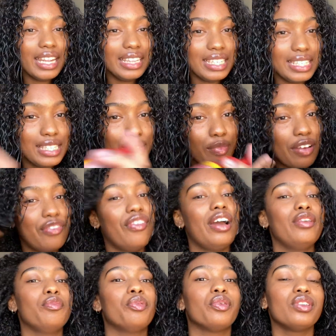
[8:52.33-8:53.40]
this is my
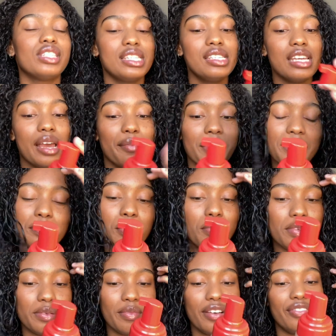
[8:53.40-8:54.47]
final step. It's
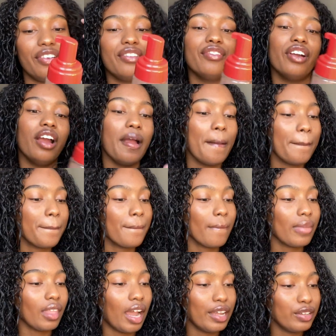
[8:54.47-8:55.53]
probably my favorite.
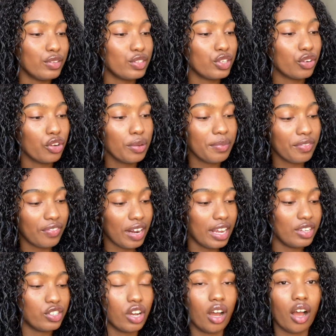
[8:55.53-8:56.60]
I use the Cream of
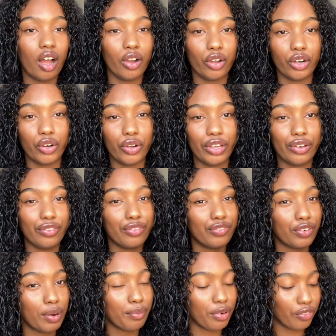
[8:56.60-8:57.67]
Nature Argan Oil
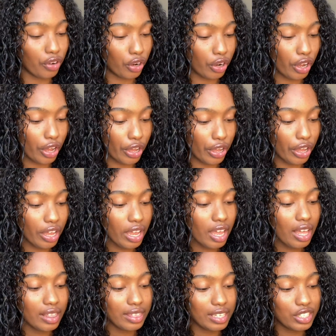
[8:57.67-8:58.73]
from Morocco,
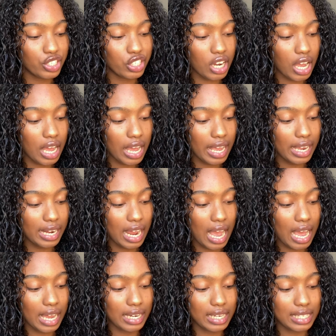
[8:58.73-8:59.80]
the Shine
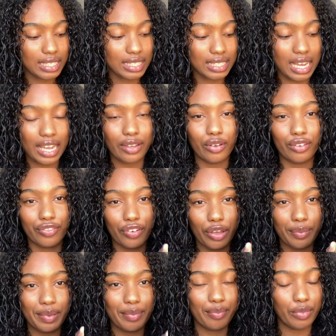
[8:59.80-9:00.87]
and Style
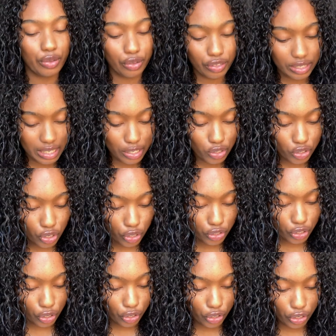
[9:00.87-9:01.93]
Foaming Mousse. It's
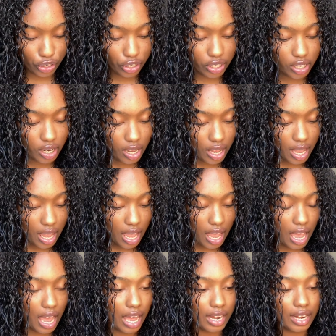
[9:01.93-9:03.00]
so good,
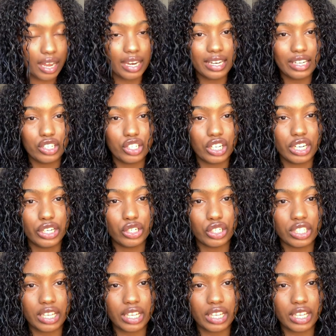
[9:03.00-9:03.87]
and I literally just